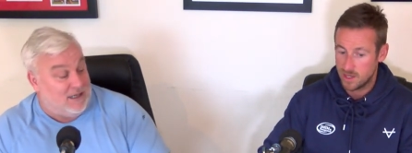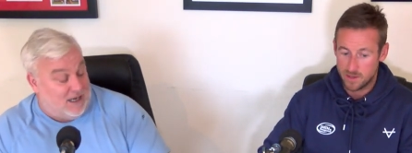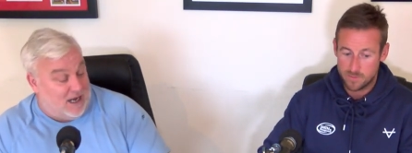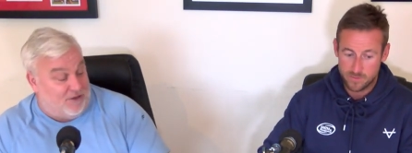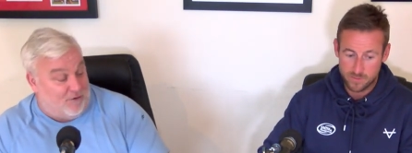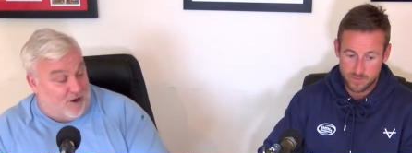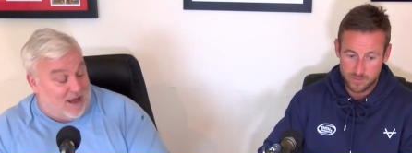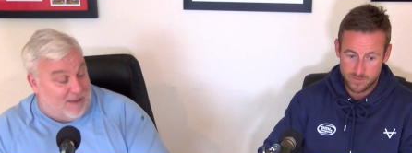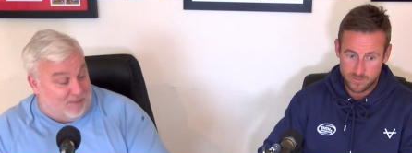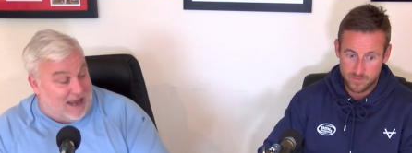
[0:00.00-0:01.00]
Speaker 1: yeah. and they're on
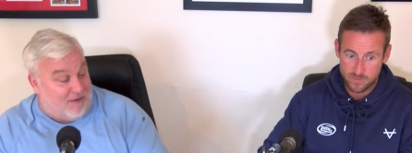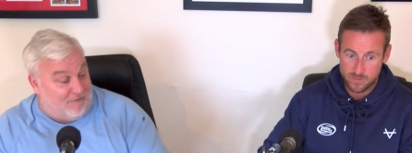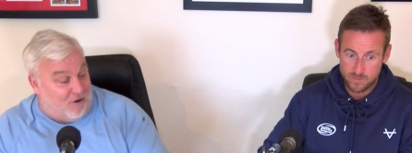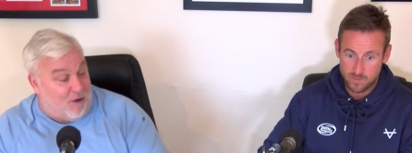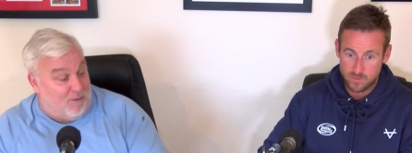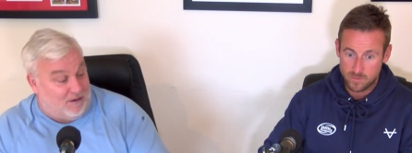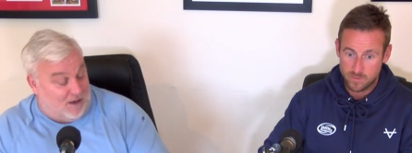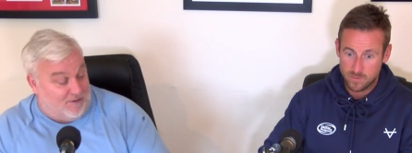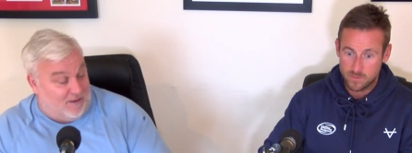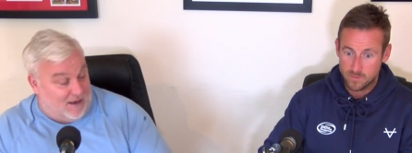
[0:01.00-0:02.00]
our platform and,
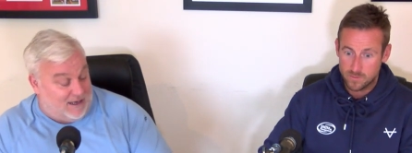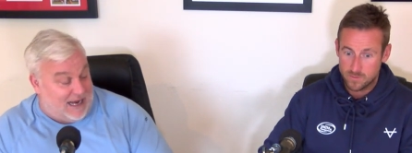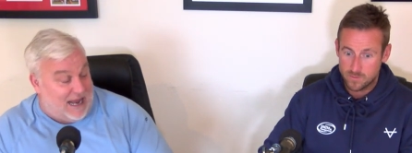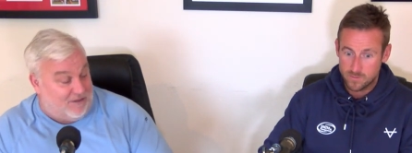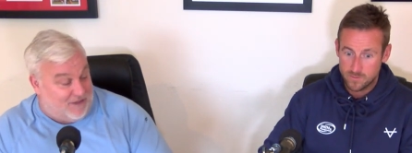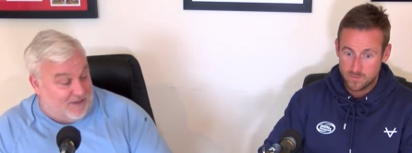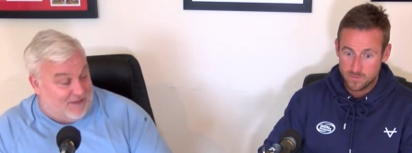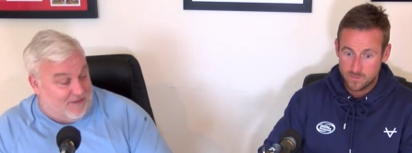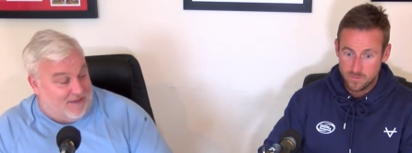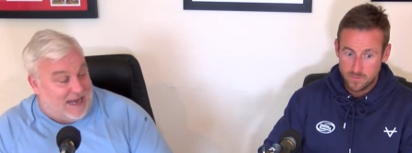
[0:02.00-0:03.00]
and, and again
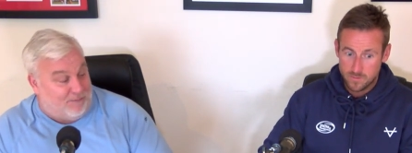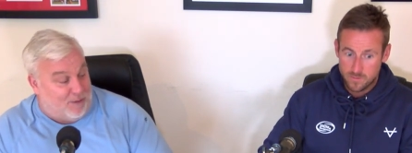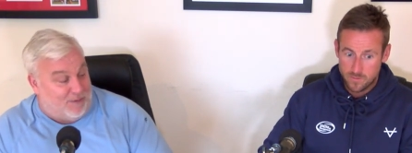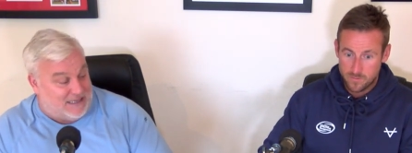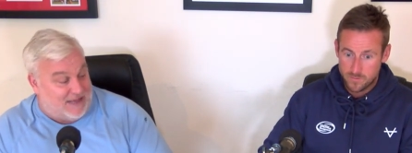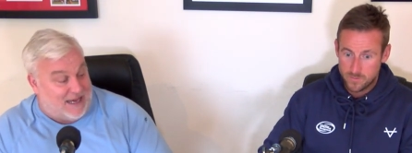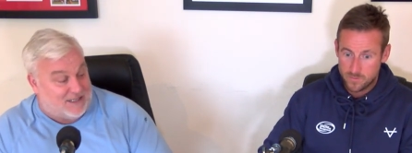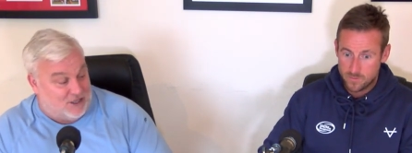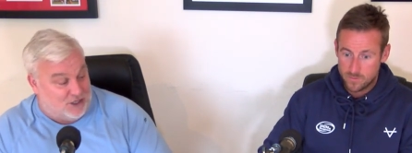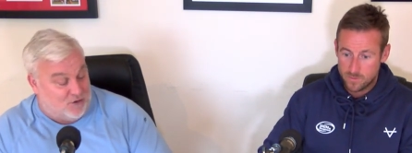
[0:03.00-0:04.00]
that, that they probably say
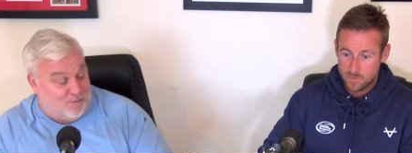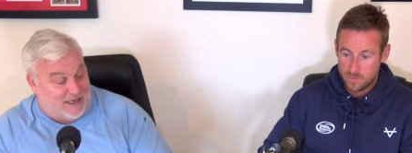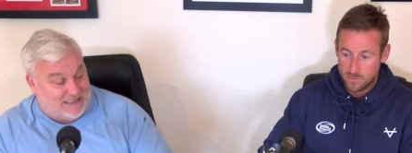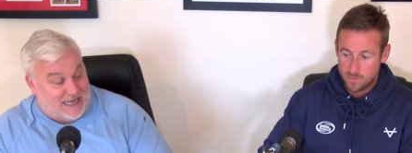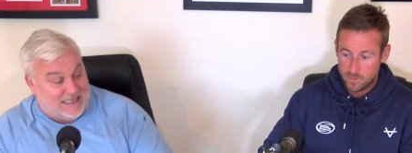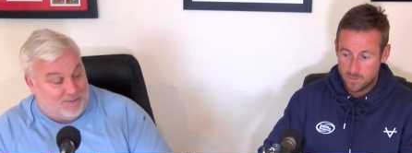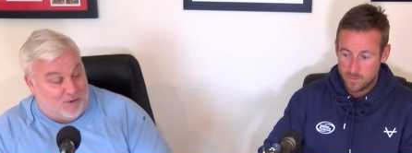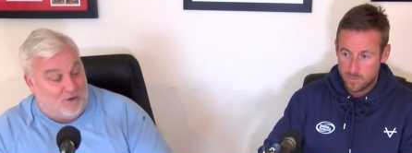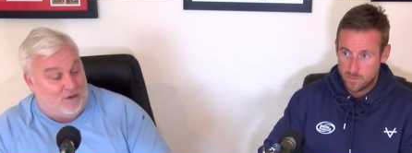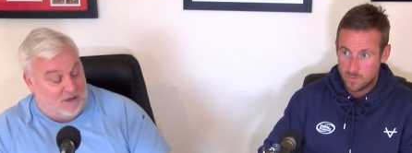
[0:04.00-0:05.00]
that's the two big signings
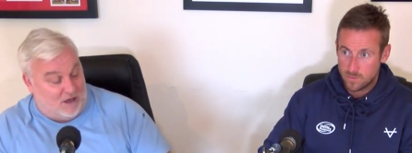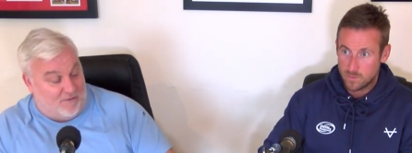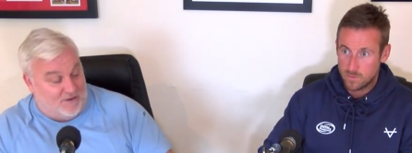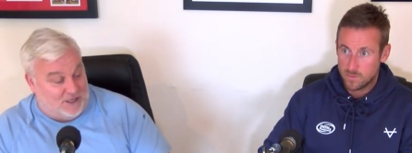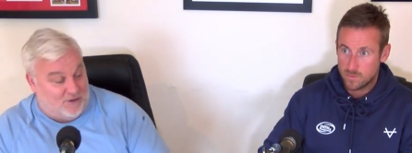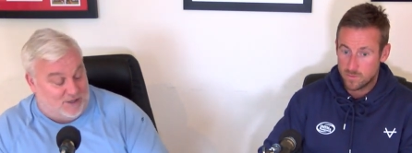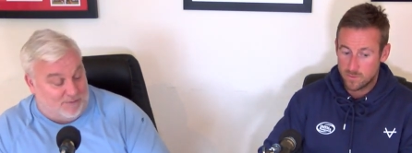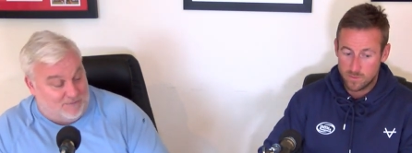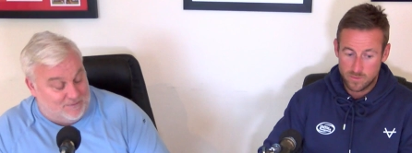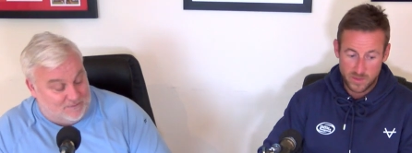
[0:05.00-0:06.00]
but over to you
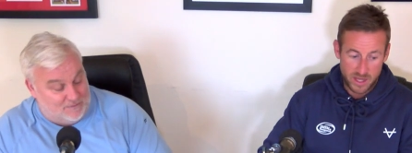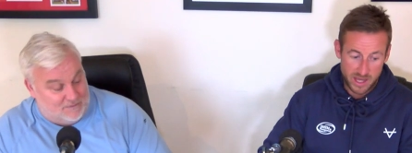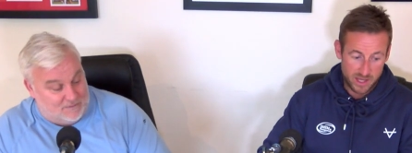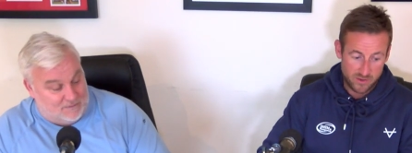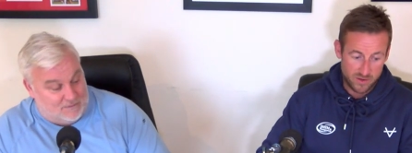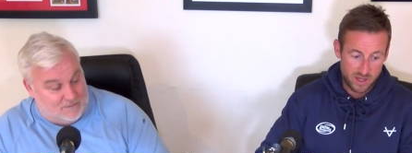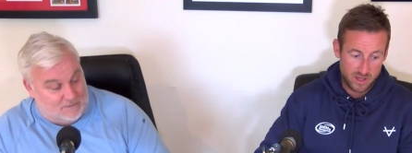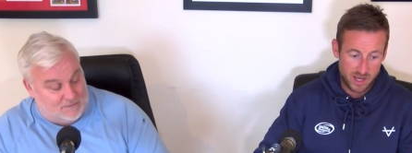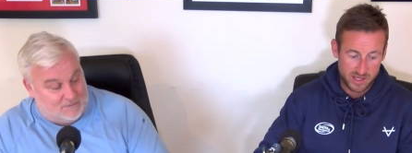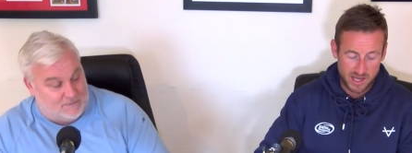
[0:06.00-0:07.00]
Speaker 2: Jim yeah I
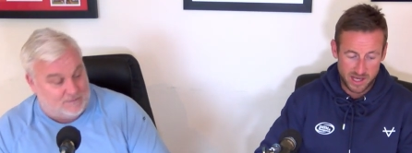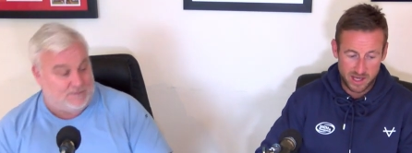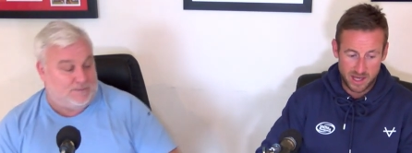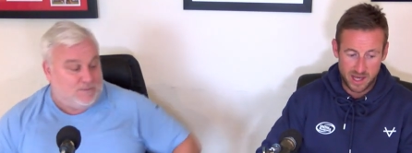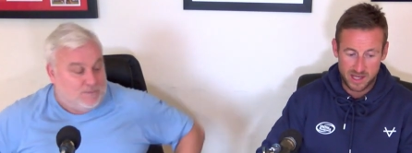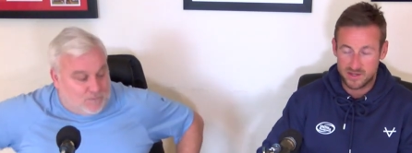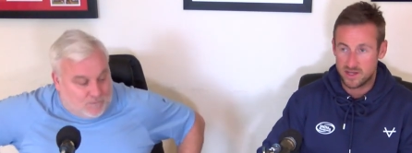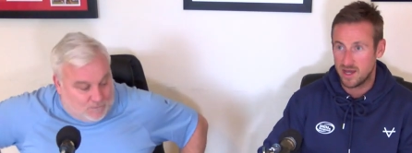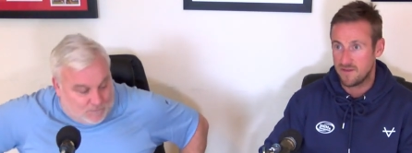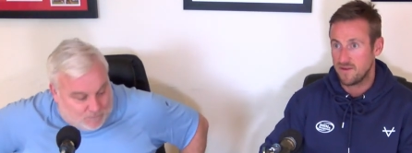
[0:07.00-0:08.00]
agree I, I, I,
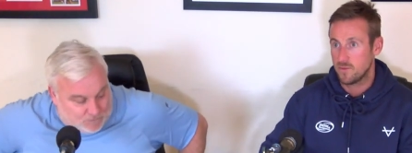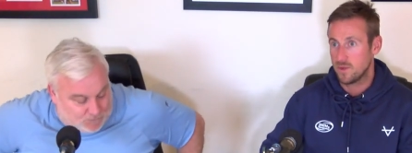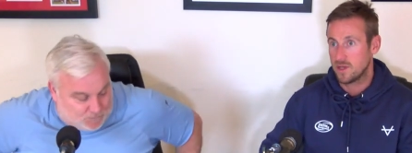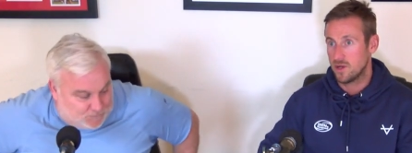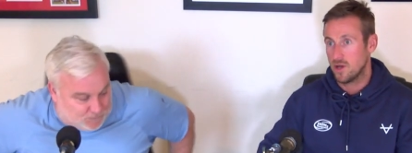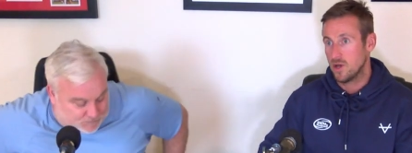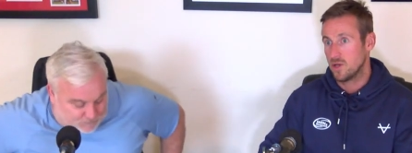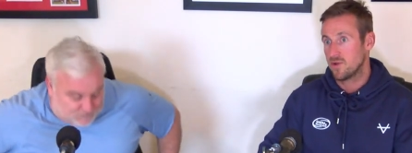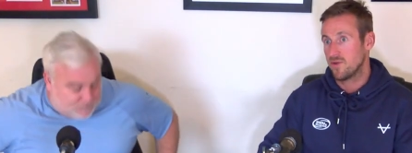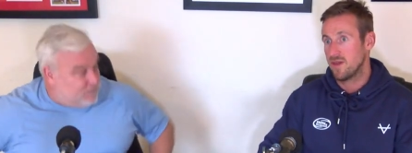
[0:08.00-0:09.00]
I think we can
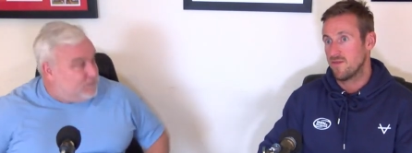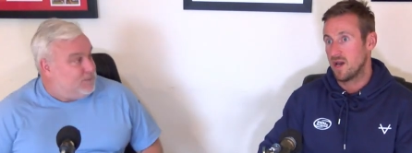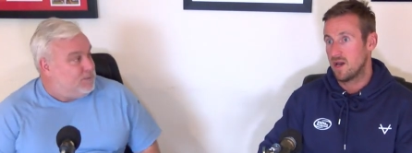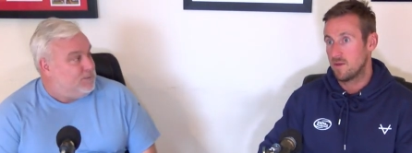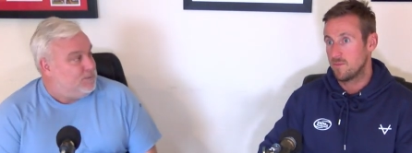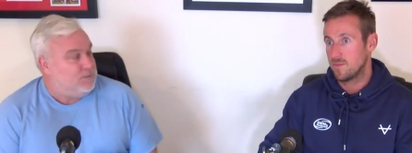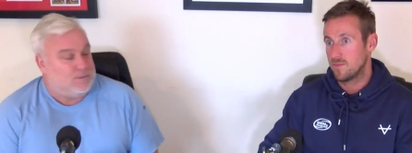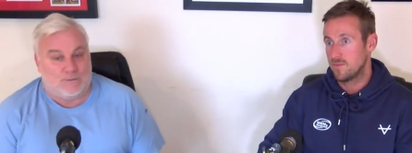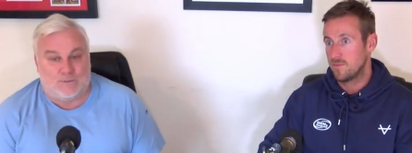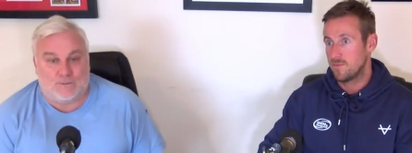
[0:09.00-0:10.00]
all agree that
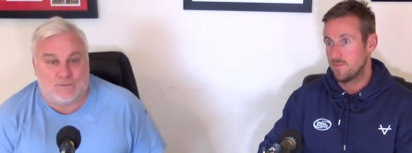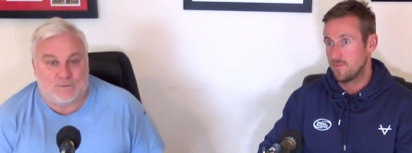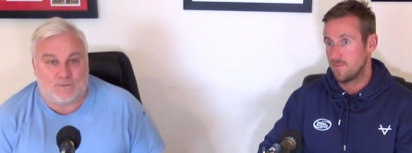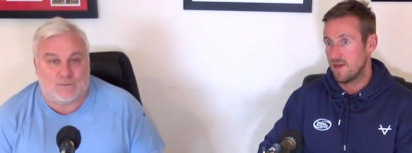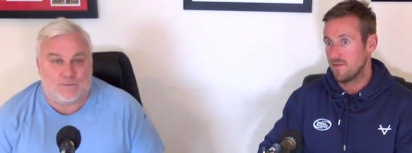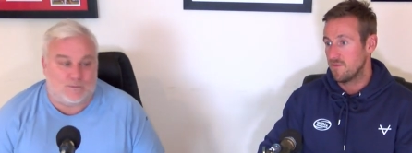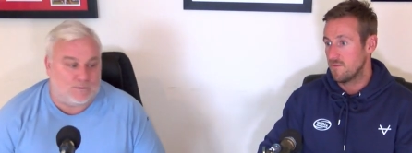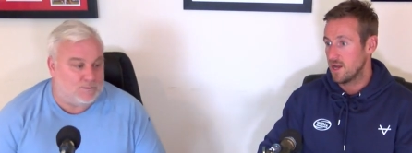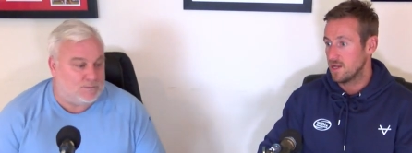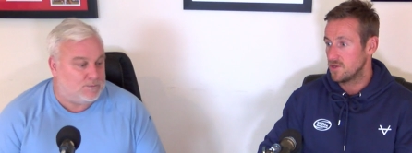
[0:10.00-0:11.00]
Bevan
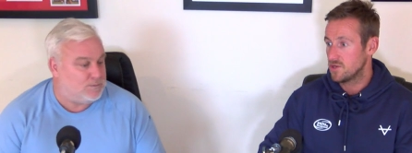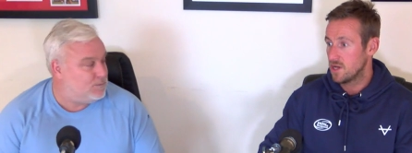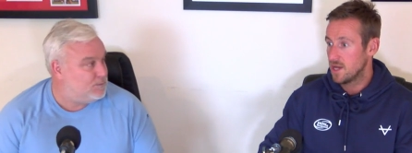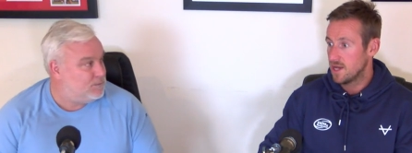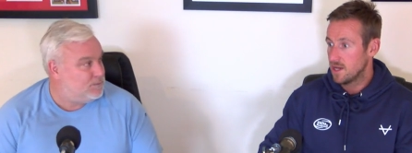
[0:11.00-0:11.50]
French